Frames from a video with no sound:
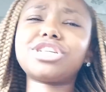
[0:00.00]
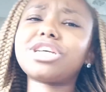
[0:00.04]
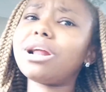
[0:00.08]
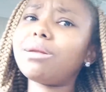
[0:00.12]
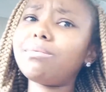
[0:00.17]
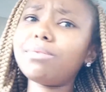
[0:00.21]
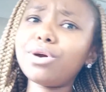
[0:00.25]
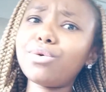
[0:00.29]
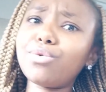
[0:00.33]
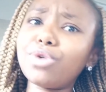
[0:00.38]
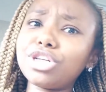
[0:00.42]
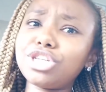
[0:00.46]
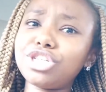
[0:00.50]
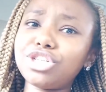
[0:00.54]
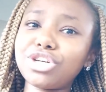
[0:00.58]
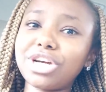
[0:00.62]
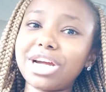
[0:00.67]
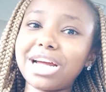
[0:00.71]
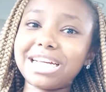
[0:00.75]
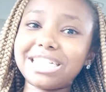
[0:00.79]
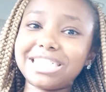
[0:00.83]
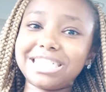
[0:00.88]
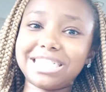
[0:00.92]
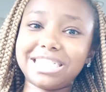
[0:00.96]
tell me what you
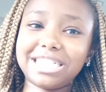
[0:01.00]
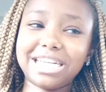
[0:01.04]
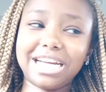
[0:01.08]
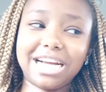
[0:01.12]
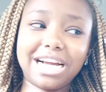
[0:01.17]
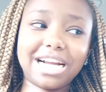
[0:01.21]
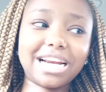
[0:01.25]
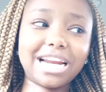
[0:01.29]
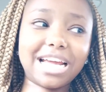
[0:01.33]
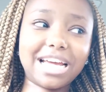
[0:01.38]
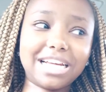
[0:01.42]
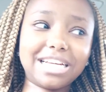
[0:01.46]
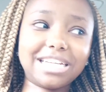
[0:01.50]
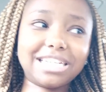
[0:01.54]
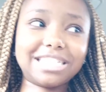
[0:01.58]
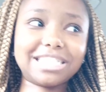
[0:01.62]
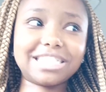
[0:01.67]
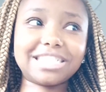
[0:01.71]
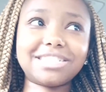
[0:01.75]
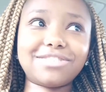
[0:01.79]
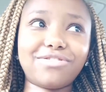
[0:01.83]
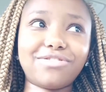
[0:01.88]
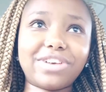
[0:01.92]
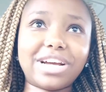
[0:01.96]
guys think. Like
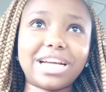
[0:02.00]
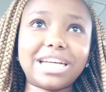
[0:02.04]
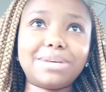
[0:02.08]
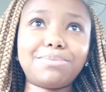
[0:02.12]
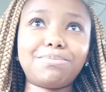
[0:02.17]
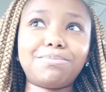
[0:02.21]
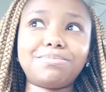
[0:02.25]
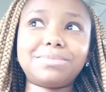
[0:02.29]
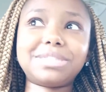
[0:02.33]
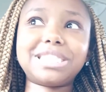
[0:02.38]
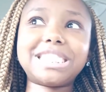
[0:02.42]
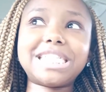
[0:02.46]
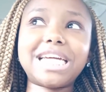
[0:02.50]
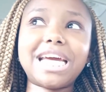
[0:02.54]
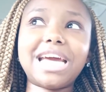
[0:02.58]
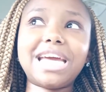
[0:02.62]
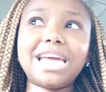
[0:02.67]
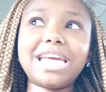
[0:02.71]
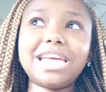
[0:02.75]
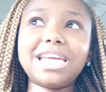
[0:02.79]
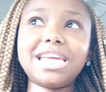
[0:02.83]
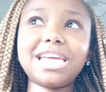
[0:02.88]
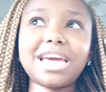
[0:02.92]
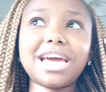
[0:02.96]
if I say,
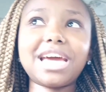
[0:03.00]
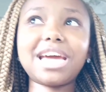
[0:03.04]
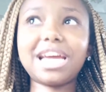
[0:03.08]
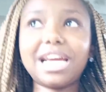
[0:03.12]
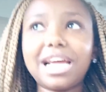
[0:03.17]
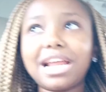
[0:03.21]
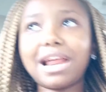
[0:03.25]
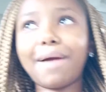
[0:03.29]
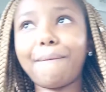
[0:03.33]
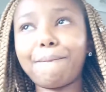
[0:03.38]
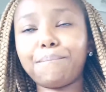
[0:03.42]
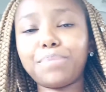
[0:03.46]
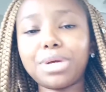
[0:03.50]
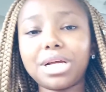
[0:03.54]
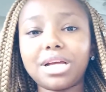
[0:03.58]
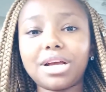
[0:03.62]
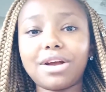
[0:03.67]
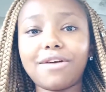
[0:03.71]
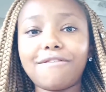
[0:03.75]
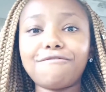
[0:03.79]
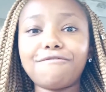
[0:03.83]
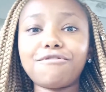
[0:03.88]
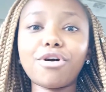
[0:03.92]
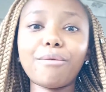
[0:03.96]
yay, I'm
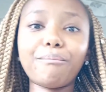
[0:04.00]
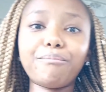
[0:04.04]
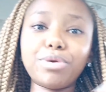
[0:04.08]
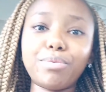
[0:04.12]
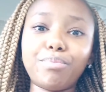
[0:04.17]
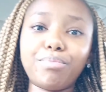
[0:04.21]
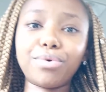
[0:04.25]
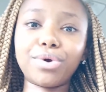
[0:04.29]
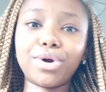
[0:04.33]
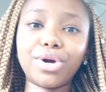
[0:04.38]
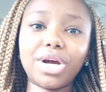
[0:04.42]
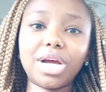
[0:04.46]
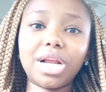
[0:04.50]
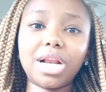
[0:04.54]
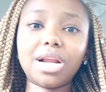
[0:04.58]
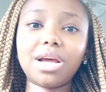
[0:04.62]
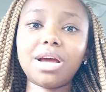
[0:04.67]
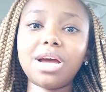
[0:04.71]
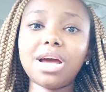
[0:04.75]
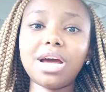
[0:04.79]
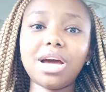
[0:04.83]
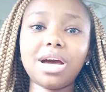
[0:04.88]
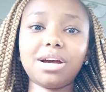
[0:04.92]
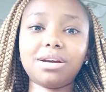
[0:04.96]
picking 4 people
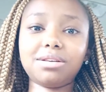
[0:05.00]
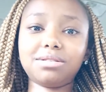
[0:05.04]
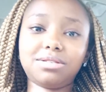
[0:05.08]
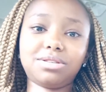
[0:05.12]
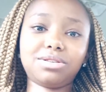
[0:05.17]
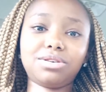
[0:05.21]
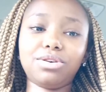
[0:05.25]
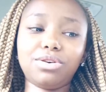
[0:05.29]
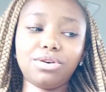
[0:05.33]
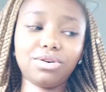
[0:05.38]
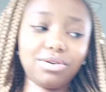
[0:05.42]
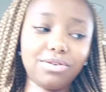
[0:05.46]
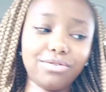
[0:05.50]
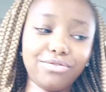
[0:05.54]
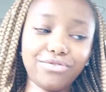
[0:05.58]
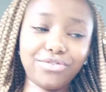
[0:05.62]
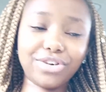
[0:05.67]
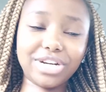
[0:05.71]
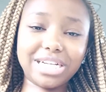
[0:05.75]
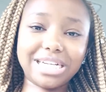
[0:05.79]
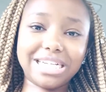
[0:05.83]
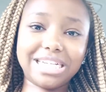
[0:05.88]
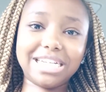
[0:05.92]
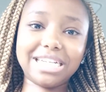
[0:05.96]
to go
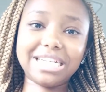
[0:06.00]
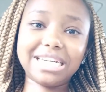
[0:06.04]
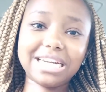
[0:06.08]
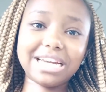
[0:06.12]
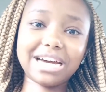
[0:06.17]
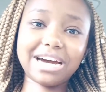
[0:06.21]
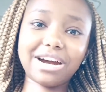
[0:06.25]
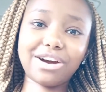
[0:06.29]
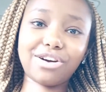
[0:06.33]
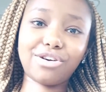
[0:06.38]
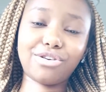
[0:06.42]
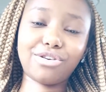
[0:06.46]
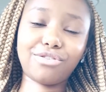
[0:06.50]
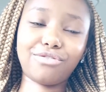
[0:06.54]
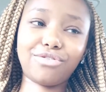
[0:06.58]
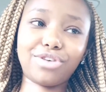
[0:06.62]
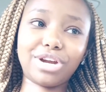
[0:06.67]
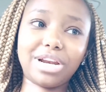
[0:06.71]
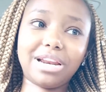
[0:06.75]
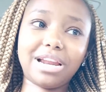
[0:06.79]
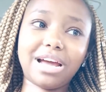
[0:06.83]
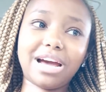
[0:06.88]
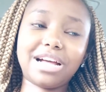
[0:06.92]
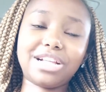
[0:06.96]
for dinner or for
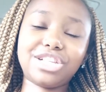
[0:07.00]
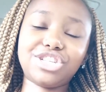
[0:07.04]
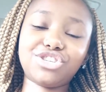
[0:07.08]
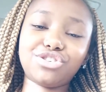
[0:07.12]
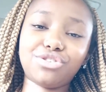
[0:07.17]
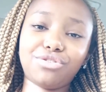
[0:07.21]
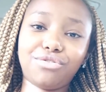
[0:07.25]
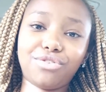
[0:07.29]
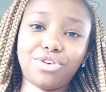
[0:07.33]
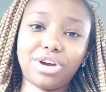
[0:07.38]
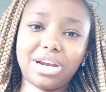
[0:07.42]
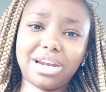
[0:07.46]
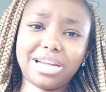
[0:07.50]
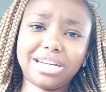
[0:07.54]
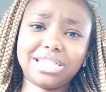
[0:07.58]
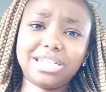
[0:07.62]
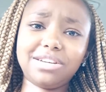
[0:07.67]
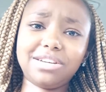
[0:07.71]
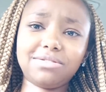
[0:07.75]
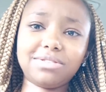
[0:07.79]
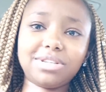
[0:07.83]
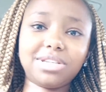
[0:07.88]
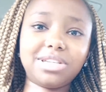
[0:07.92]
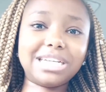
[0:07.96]
lunch or for an
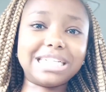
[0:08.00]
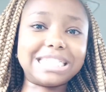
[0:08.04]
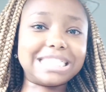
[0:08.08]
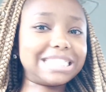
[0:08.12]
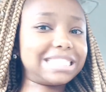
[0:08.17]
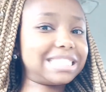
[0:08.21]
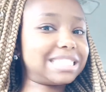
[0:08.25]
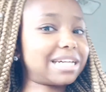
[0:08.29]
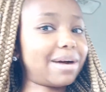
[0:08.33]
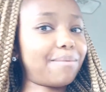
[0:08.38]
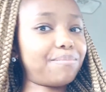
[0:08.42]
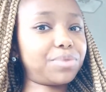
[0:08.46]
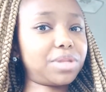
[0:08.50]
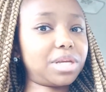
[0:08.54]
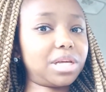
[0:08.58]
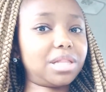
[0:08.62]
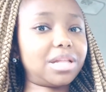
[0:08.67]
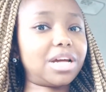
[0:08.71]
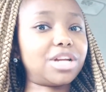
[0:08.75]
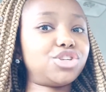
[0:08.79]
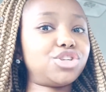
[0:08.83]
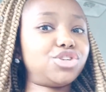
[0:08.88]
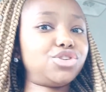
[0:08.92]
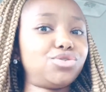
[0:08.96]
activity, is it something
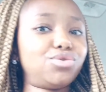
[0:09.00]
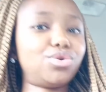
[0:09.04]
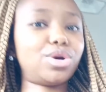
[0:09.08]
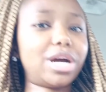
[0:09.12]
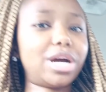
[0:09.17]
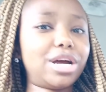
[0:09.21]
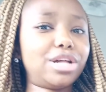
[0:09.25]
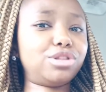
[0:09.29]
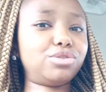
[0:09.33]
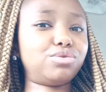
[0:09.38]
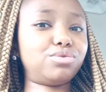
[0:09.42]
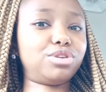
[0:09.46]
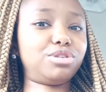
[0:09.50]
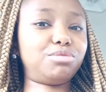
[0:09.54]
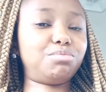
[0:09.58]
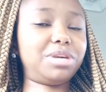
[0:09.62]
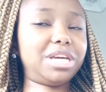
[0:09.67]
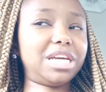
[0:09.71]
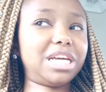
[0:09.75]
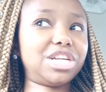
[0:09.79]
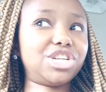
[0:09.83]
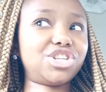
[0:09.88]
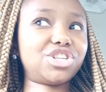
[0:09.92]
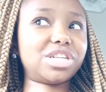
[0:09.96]
that you guys would
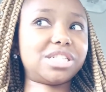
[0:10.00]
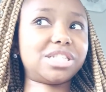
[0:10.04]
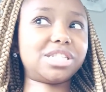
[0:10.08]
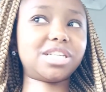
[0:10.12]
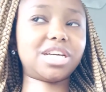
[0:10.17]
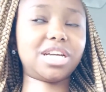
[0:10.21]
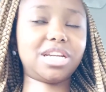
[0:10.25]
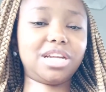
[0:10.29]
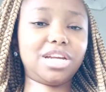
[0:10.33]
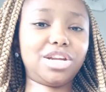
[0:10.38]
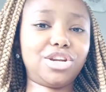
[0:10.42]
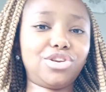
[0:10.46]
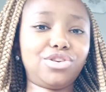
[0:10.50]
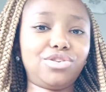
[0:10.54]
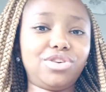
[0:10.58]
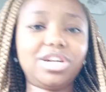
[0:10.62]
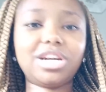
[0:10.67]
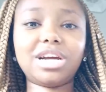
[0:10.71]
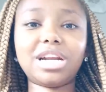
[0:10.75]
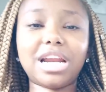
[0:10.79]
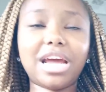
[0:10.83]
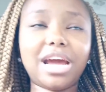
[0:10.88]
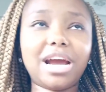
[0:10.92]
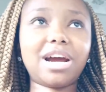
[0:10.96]
be interested in
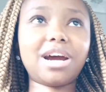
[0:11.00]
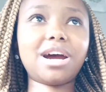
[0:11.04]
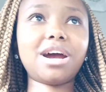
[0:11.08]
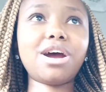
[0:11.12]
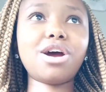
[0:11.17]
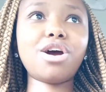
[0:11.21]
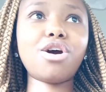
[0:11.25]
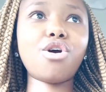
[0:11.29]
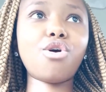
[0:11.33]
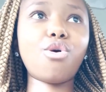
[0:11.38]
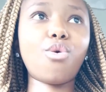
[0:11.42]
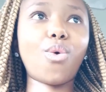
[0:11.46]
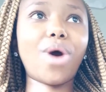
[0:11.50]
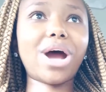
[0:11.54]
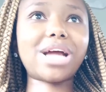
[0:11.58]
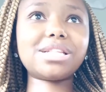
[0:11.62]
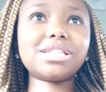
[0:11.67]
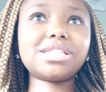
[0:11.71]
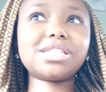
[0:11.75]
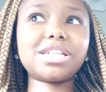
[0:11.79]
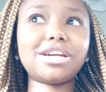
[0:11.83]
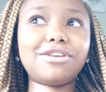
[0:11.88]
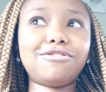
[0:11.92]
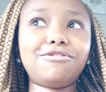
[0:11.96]
doing? Like
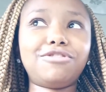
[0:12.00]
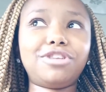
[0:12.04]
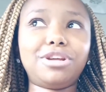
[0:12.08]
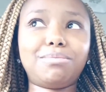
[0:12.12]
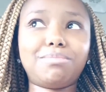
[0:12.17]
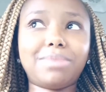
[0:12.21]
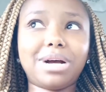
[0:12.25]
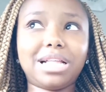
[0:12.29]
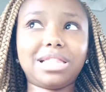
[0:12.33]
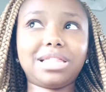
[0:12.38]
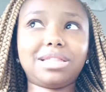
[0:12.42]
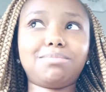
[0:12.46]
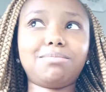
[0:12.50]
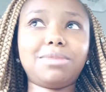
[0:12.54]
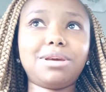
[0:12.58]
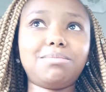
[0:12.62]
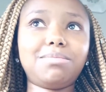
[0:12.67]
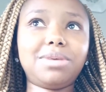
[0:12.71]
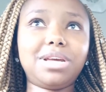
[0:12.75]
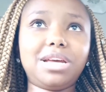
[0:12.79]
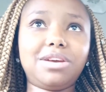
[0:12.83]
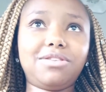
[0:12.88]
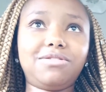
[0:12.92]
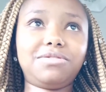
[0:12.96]
once every month,
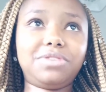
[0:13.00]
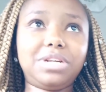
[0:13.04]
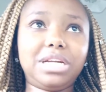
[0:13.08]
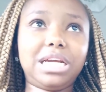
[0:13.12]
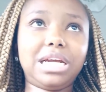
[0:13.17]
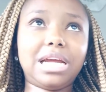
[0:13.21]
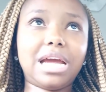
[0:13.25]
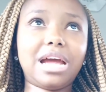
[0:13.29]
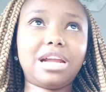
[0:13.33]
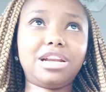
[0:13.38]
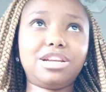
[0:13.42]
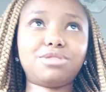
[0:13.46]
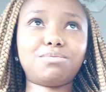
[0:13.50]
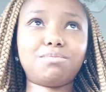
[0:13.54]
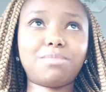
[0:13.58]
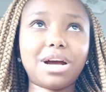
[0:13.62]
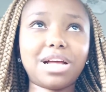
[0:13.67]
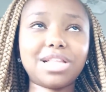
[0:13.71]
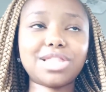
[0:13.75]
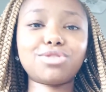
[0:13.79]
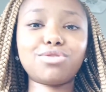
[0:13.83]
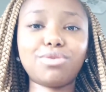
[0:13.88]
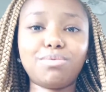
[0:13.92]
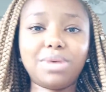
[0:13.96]
maybe every end
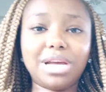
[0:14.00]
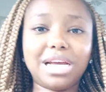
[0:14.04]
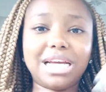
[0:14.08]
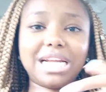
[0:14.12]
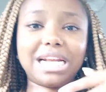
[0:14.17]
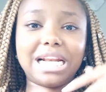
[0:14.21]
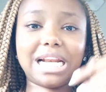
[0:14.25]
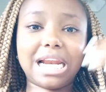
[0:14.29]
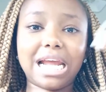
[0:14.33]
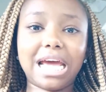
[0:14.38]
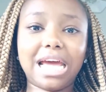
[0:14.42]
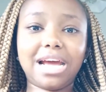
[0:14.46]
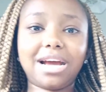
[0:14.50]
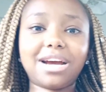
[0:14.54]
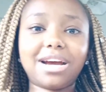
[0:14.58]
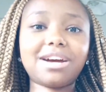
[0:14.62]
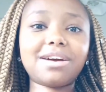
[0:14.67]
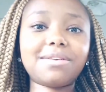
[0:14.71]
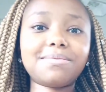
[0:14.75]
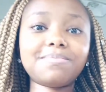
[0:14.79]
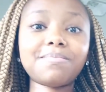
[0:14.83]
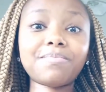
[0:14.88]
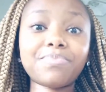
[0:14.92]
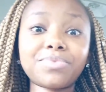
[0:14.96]
month, we make it like